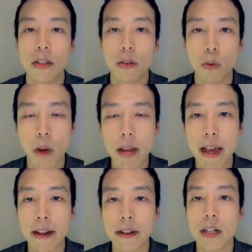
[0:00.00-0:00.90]
the white
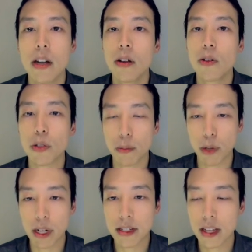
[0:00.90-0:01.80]
matter, or the
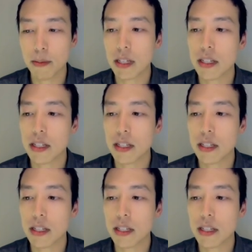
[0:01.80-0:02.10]
brainstem.